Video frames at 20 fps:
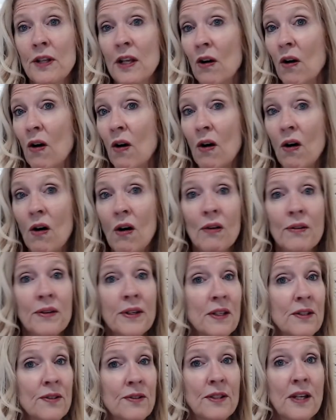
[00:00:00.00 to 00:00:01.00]
that all
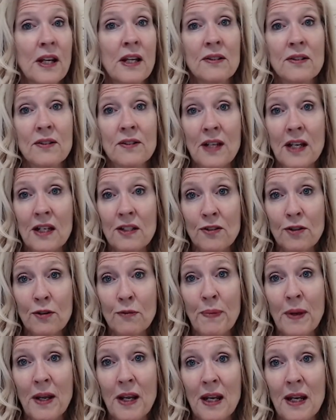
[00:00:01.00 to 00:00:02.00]
the estate's debts are
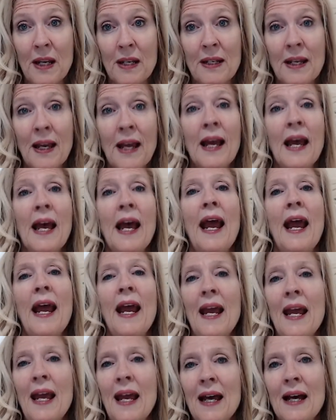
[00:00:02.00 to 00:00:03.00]
paid
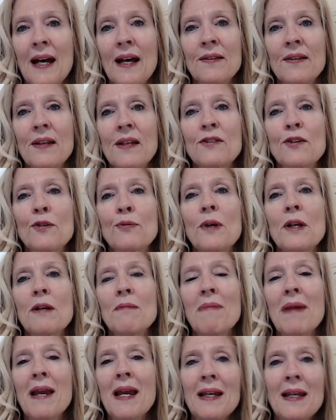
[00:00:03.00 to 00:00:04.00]
and that the
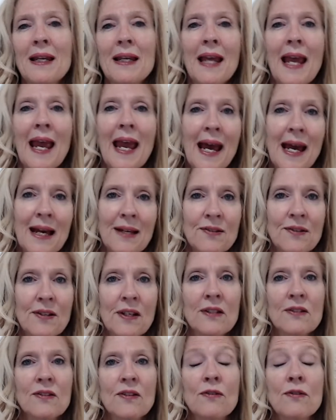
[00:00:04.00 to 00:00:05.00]
remaining
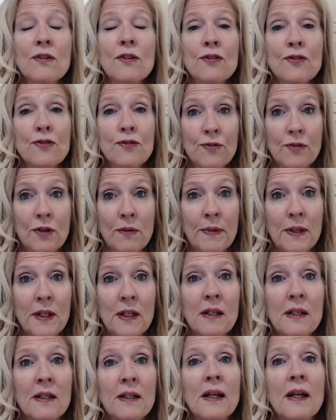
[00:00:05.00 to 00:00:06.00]
assets are
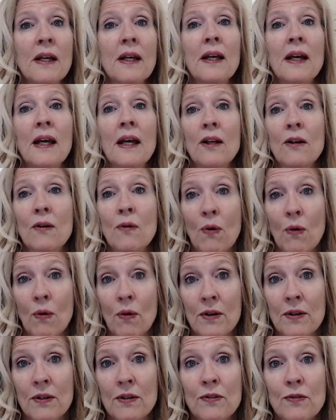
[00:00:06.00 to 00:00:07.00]
distributed in
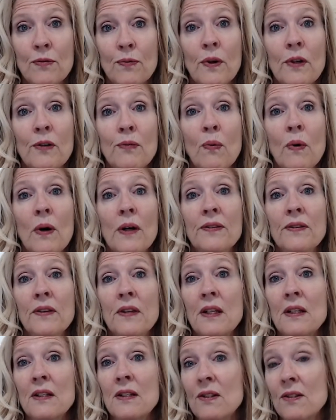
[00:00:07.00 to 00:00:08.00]
accordance with what
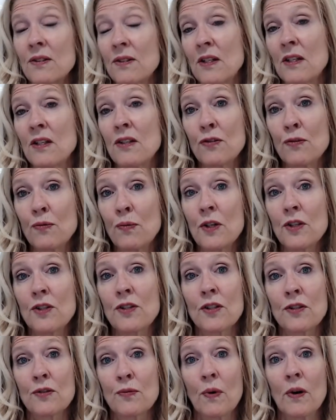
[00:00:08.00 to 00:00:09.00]
the deceased
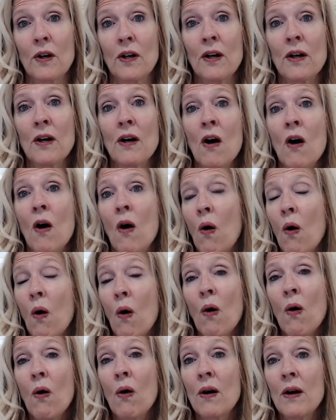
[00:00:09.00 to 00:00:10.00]
wishes were,
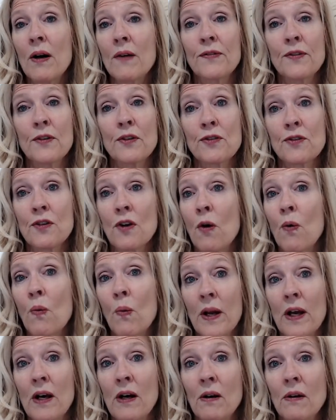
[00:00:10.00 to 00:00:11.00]
or if there's no
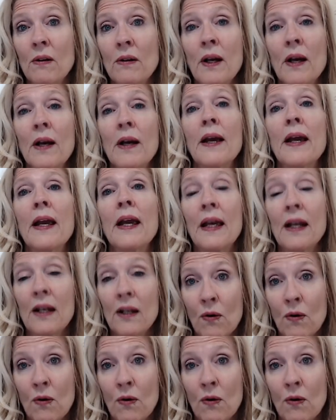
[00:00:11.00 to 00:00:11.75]
will, in